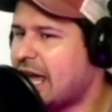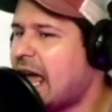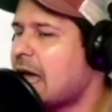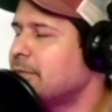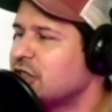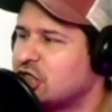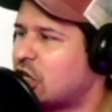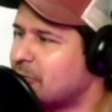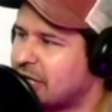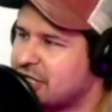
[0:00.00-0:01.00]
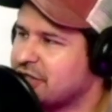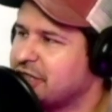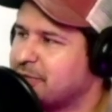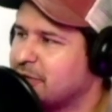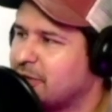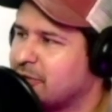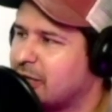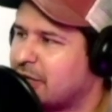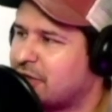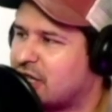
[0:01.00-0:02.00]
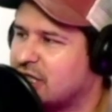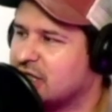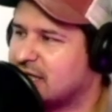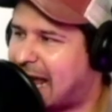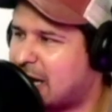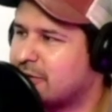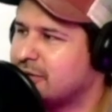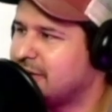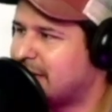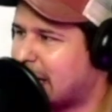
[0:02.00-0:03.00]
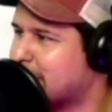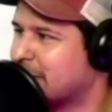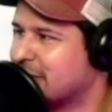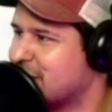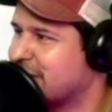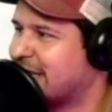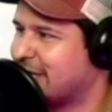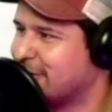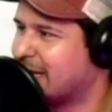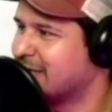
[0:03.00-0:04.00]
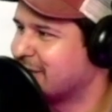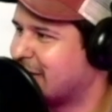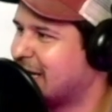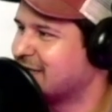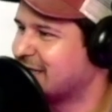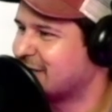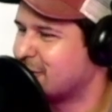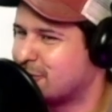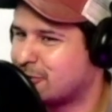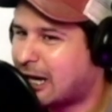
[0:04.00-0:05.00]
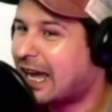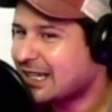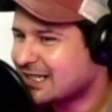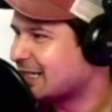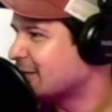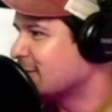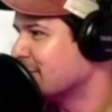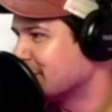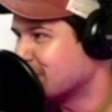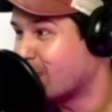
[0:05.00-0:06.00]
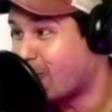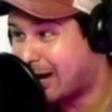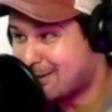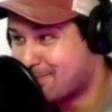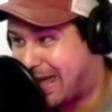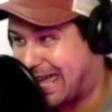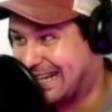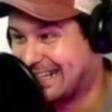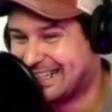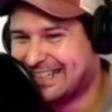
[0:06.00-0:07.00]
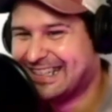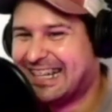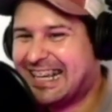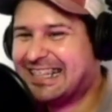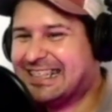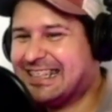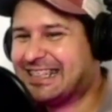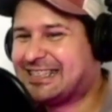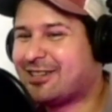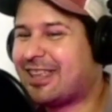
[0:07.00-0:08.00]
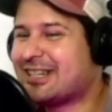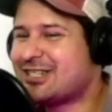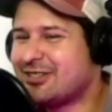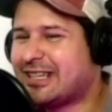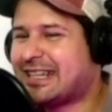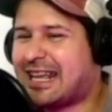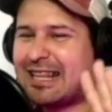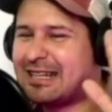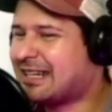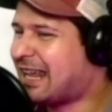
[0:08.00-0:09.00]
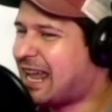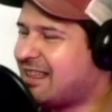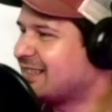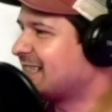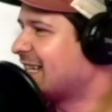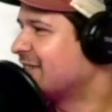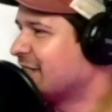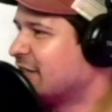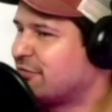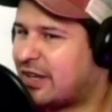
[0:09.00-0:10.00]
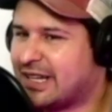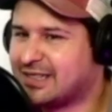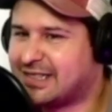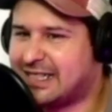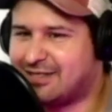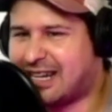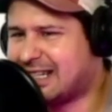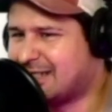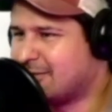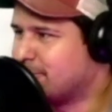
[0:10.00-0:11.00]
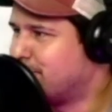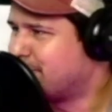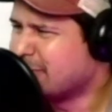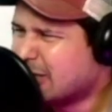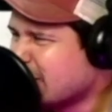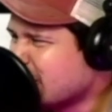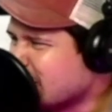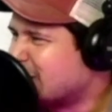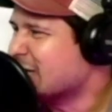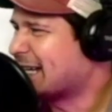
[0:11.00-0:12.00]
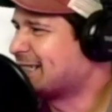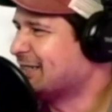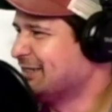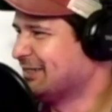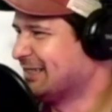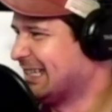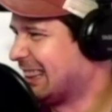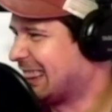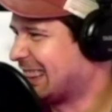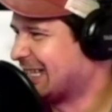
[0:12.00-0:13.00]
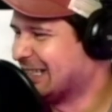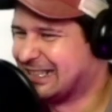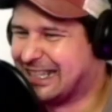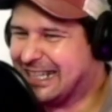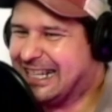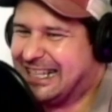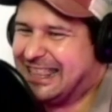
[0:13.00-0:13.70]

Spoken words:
happens so much in this movie where I'm like, the collateral damage that you guys are causing to try to kill this one man. So they shoot it. Alex Gainer's unfazed. He kind of little ducks underneath the